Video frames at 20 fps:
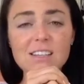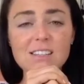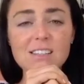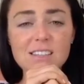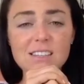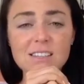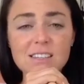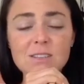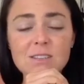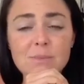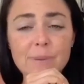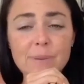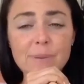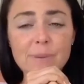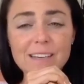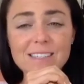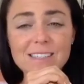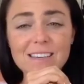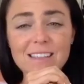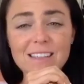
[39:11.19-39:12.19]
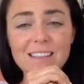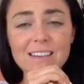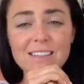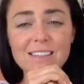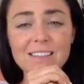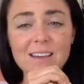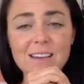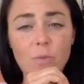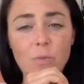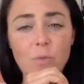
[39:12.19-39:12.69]
Stick to the basic
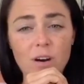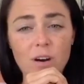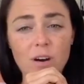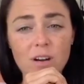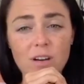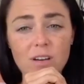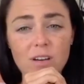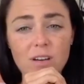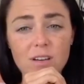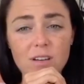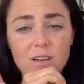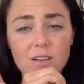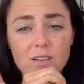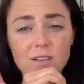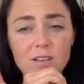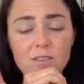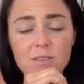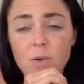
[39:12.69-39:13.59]
things that work.